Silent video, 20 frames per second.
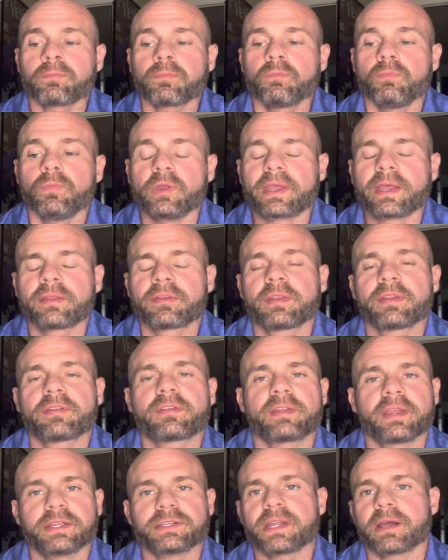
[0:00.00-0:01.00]
you get into the
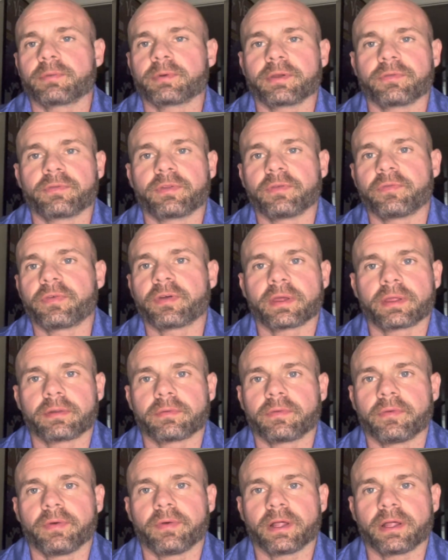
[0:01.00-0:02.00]
stage now where you've
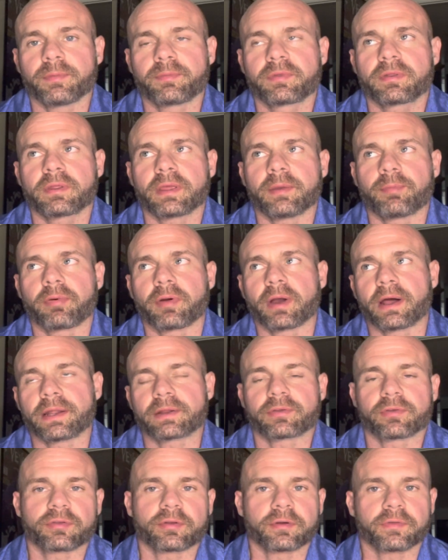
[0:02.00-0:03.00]
developed a product
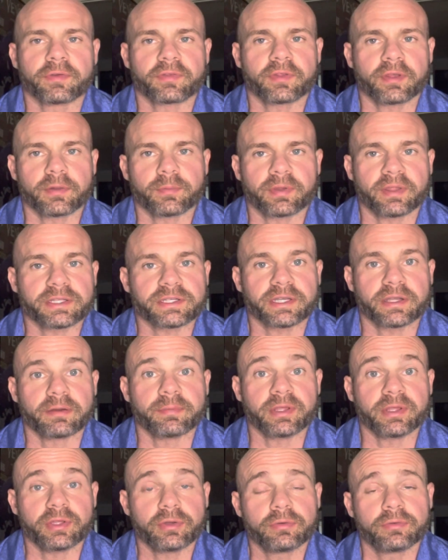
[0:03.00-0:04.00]
or service that you're potentially going
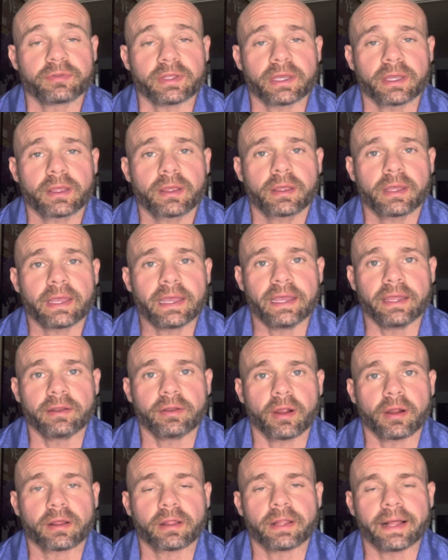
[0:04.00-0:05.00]
to be using in
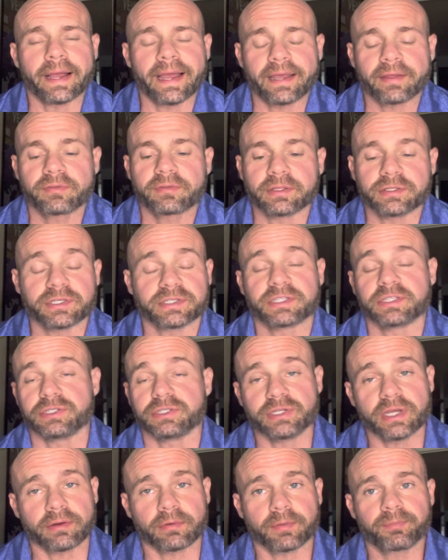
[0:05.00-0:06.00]
our class and just in
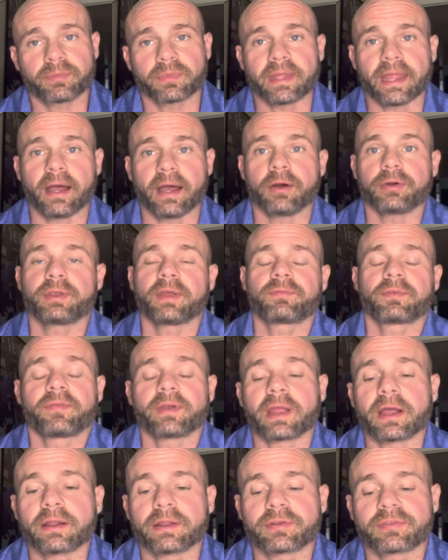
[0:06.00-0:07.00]
general. Now you have to
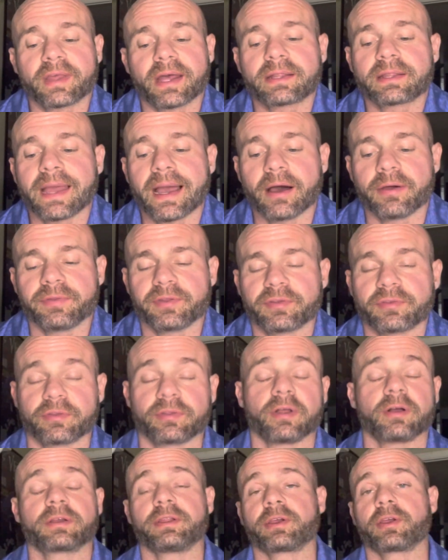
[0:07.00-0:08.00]
figure out exactly how this is
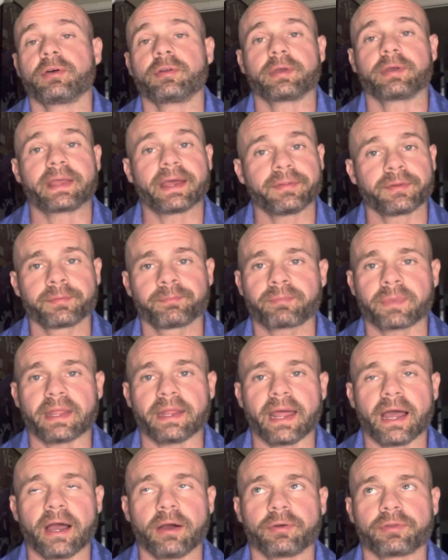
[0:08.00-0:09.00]
all going to go together and
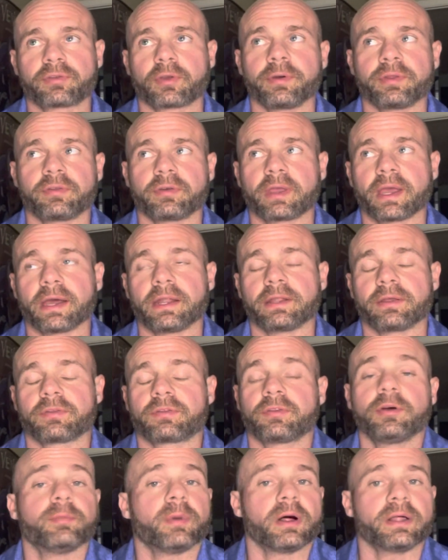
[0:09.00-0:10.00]
how it's going to kind of
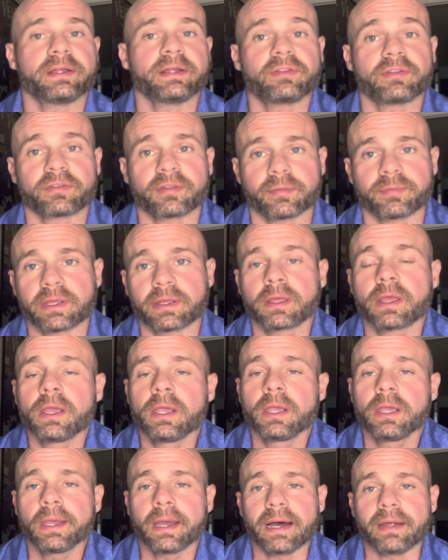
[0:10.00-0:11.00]
snowball into something
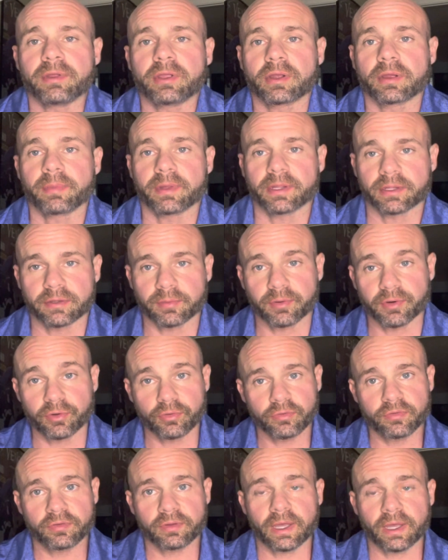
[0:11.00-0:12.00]
that you're going to be able to
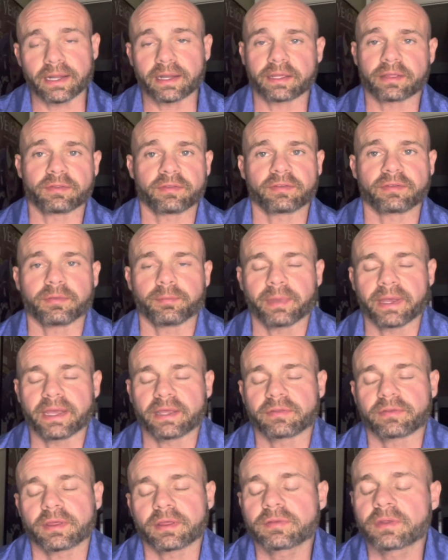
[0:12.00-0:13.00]
produce on a consistent
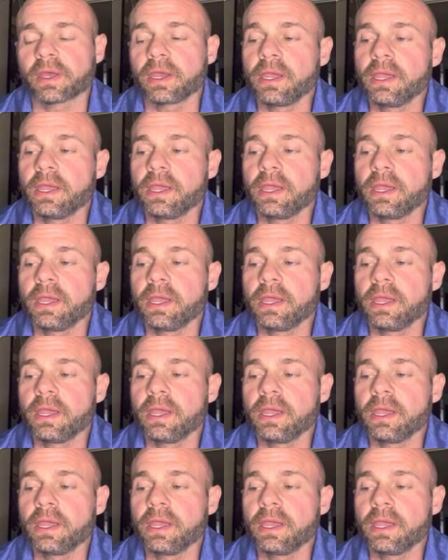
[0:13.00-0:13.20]
basis.